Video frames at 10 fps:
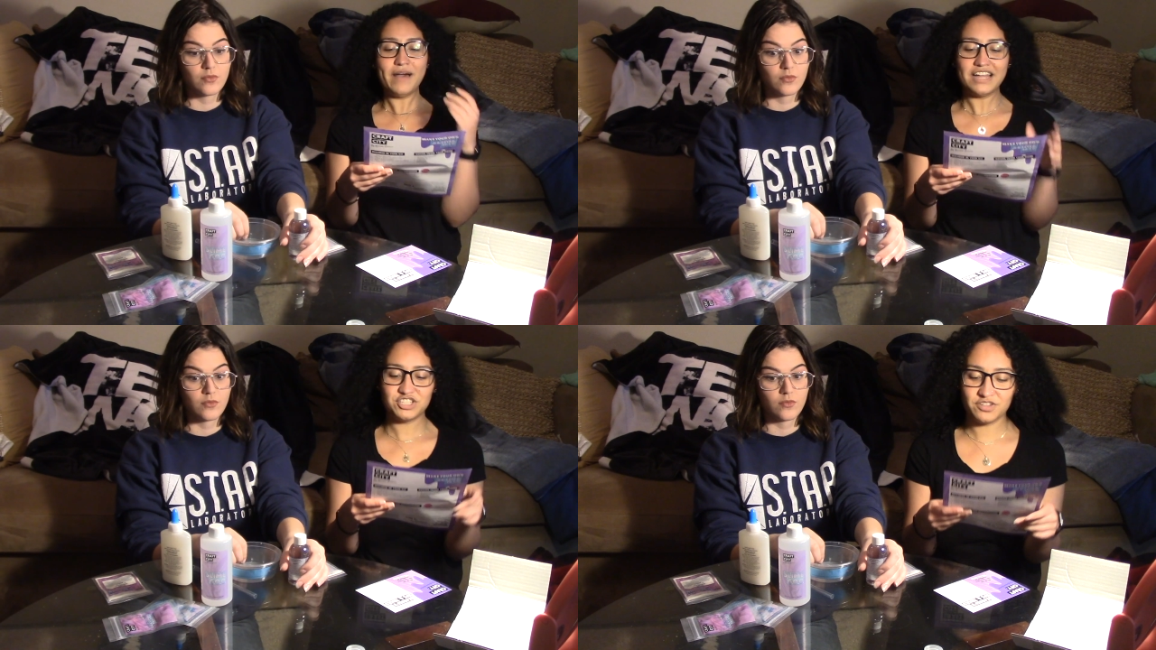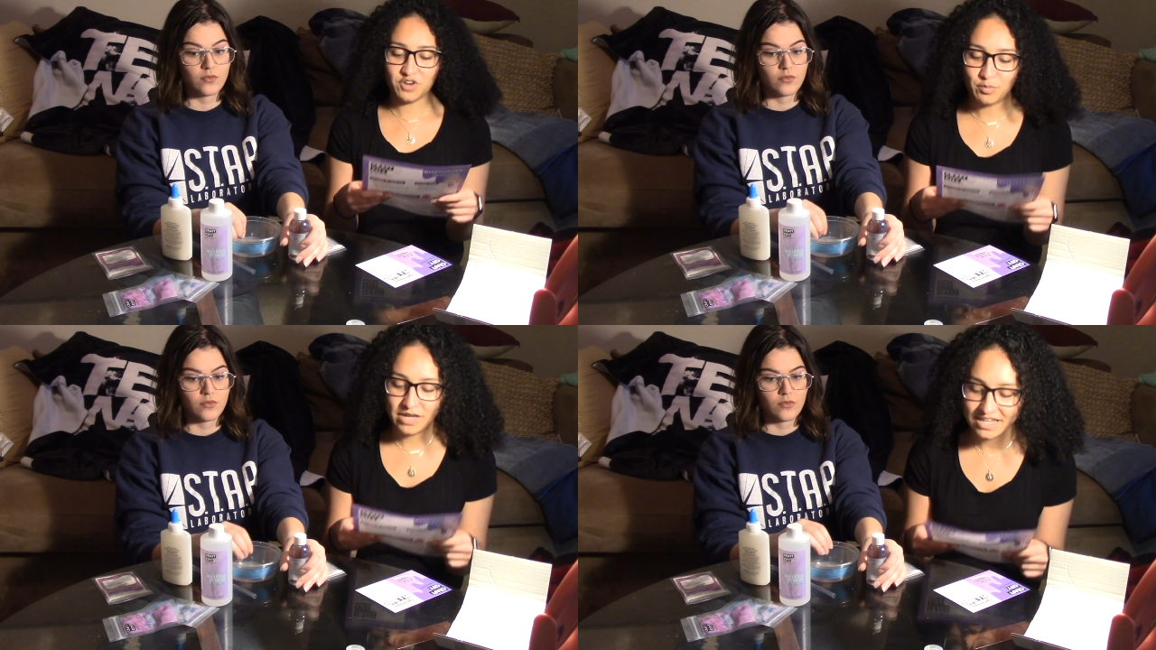Speaker 1: batch
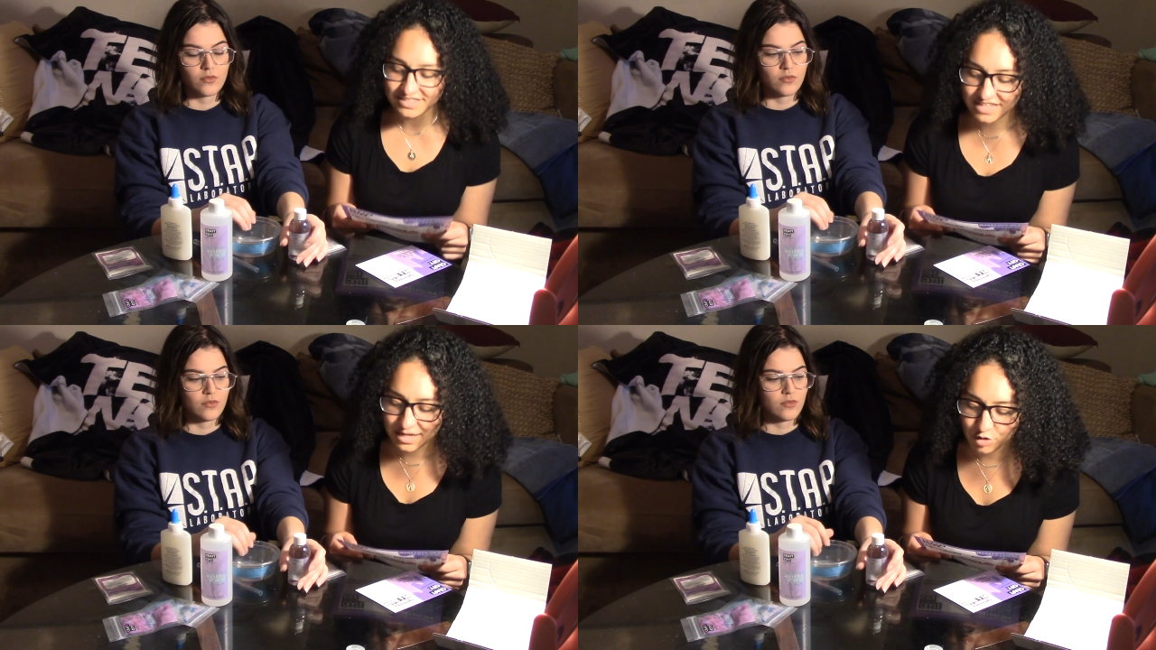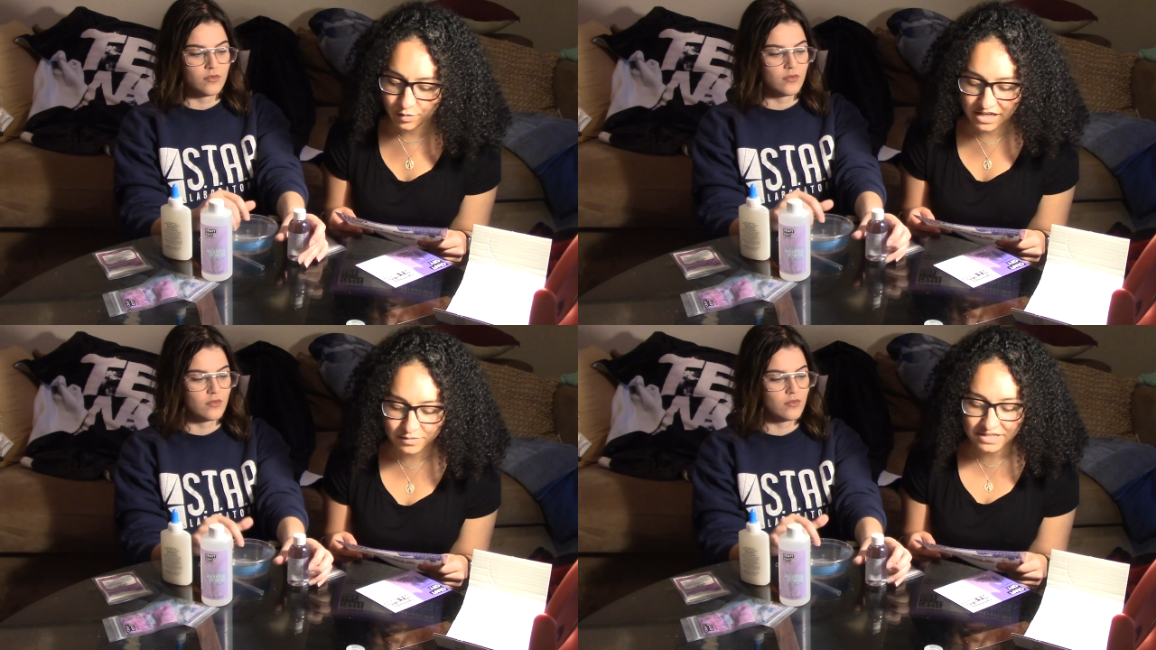of opaque slime.
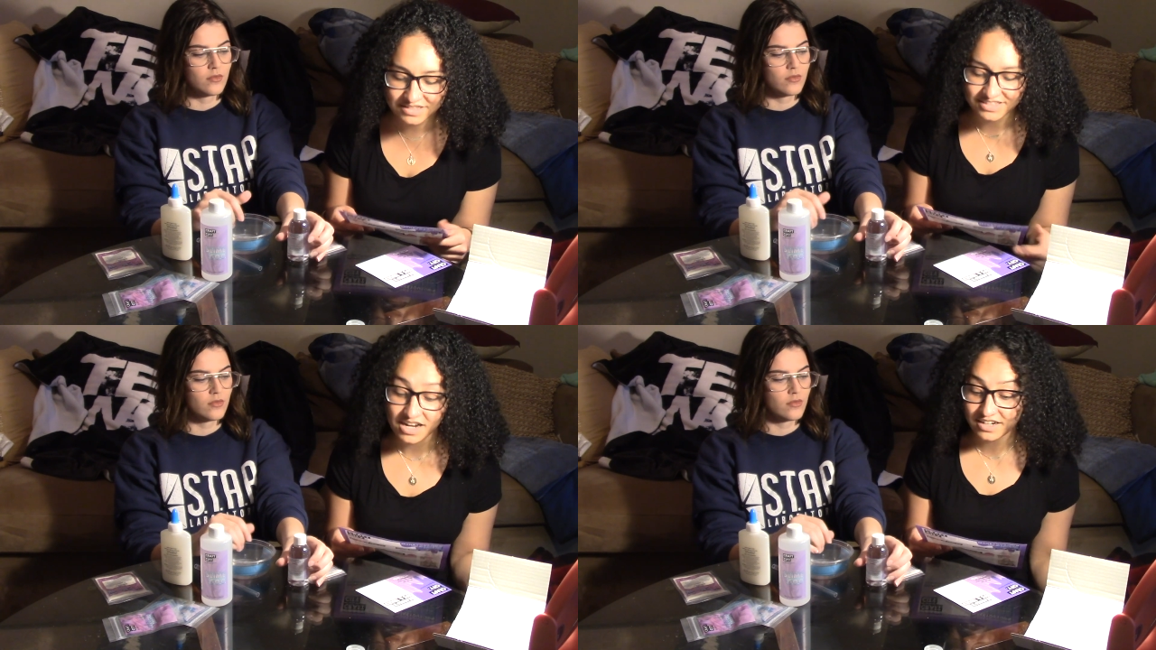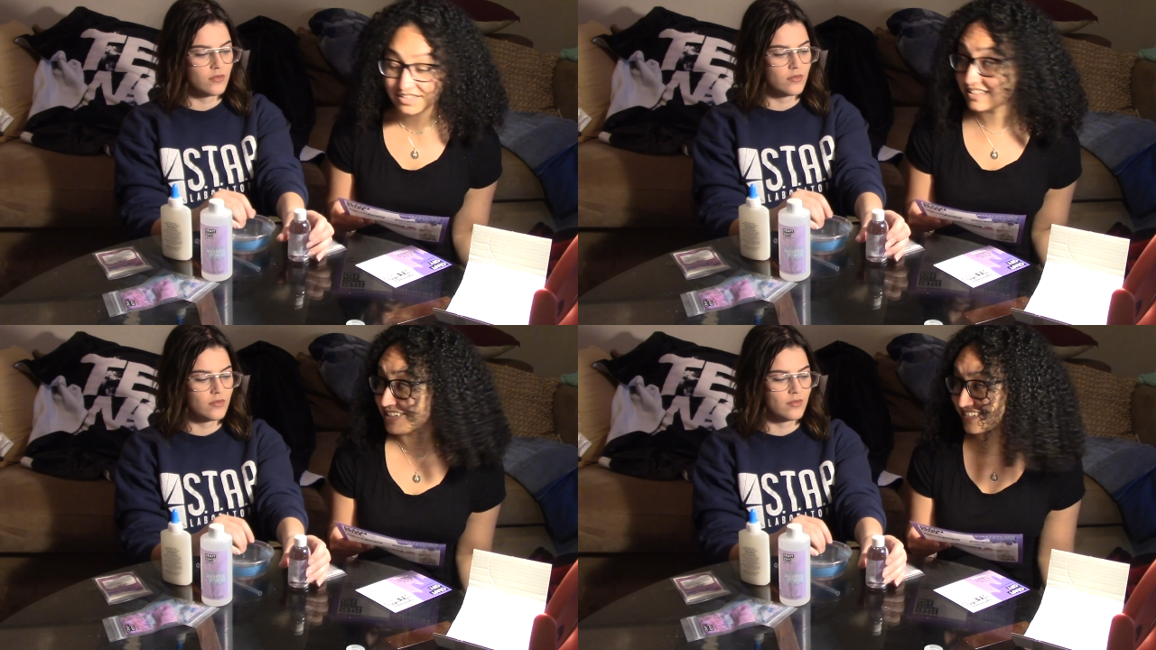Opaque means not
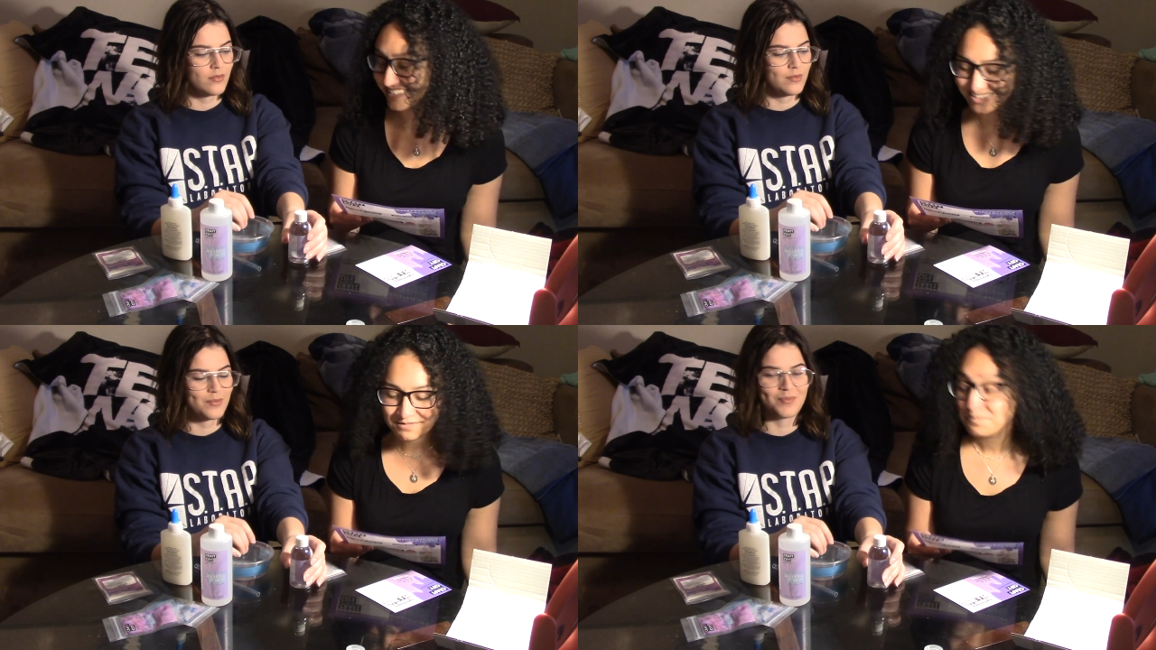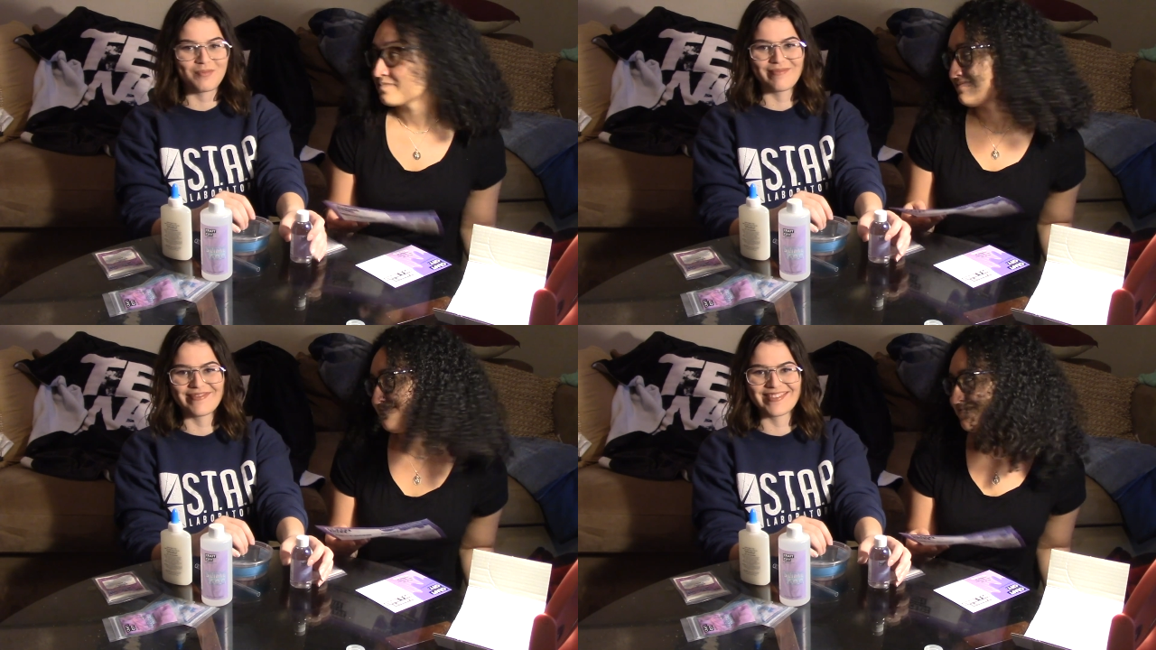clear,
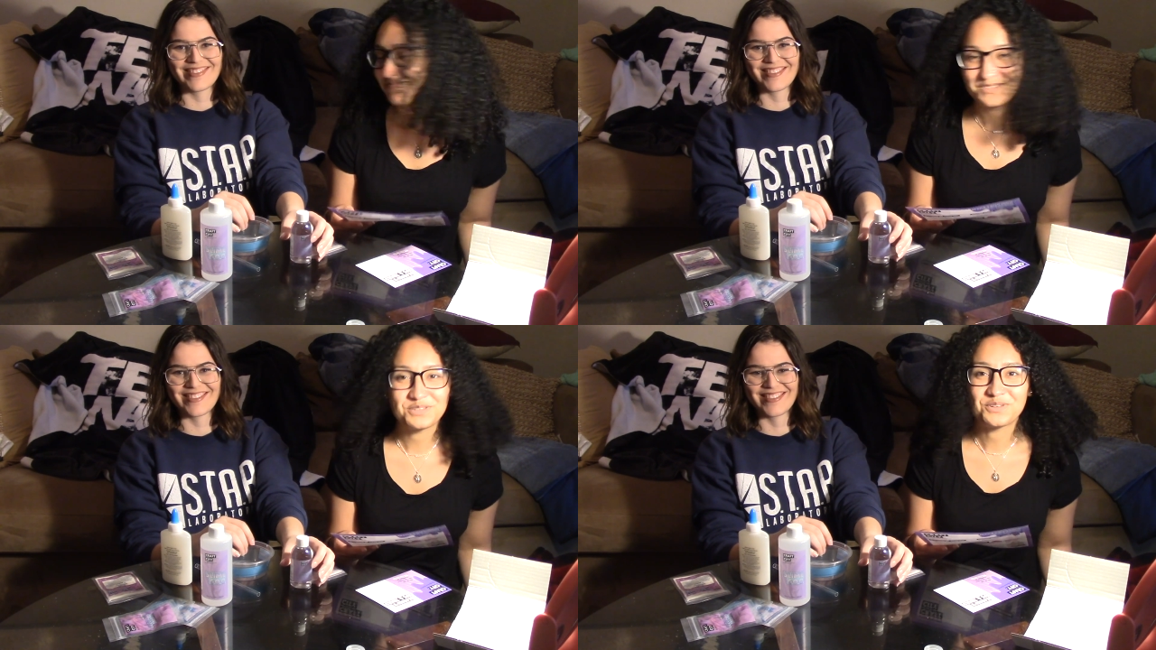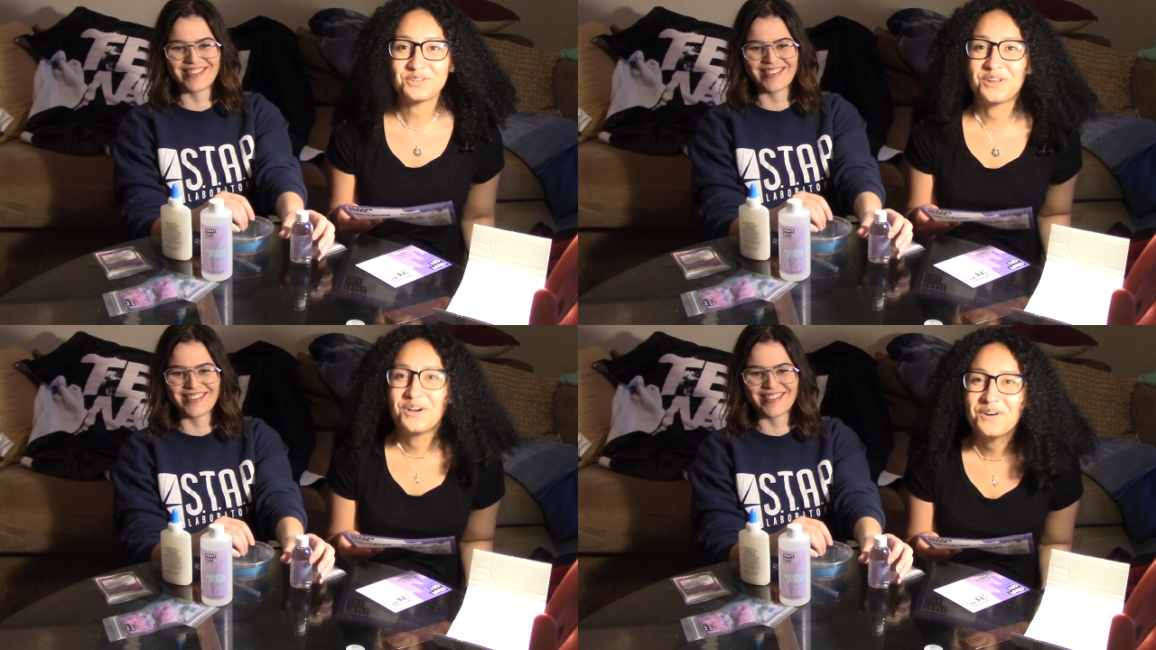so
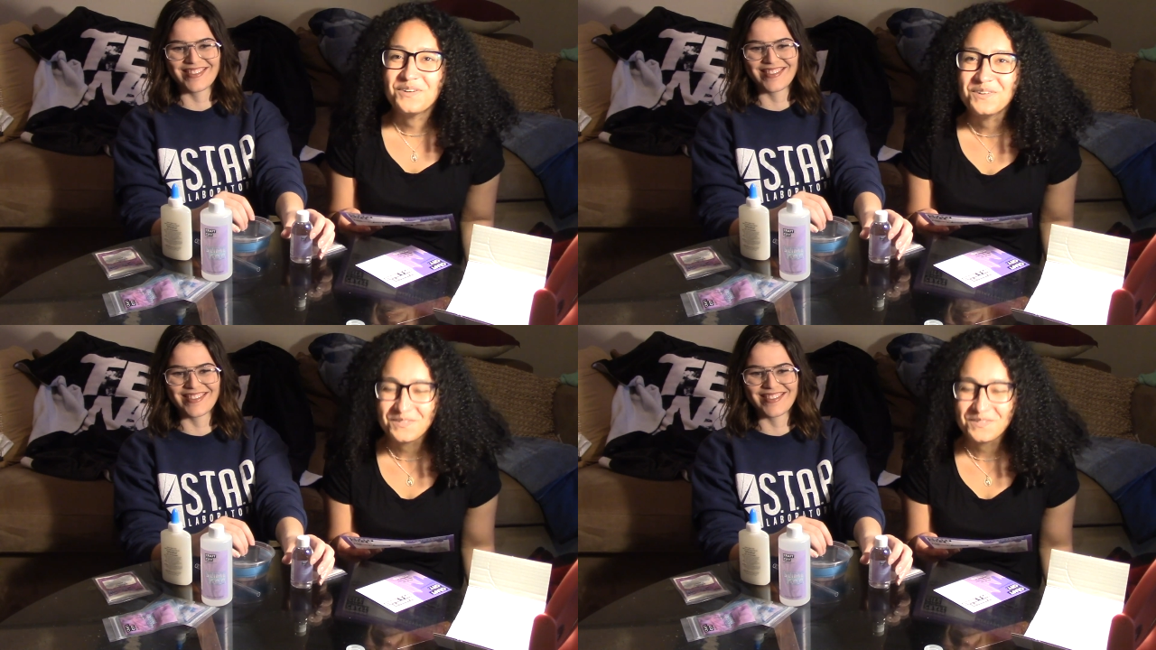you know.